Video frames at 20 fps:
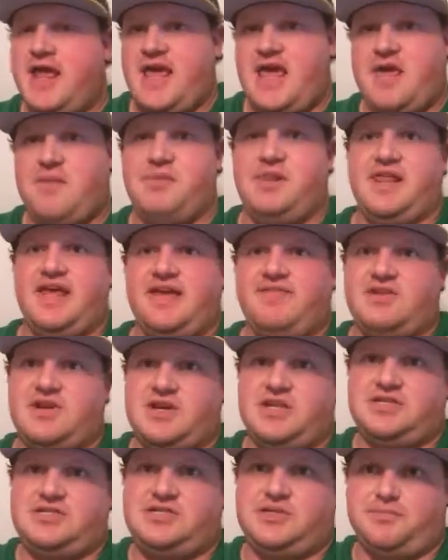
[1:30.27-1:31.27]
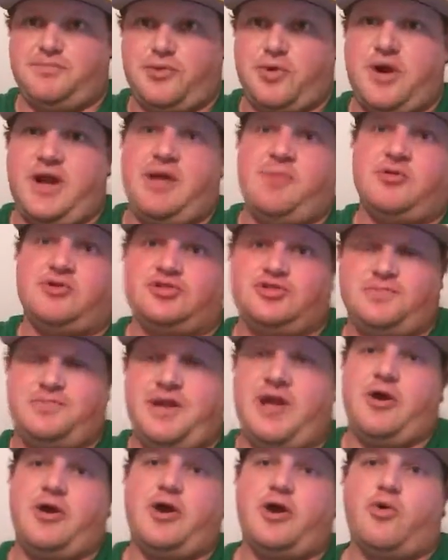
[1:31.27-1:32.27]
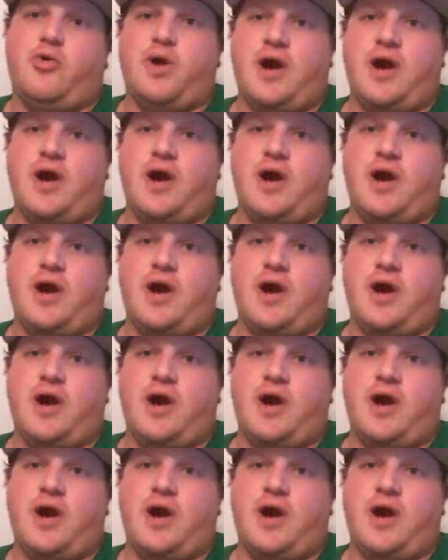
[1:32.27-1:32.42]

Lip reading: He believed in a supreme or superior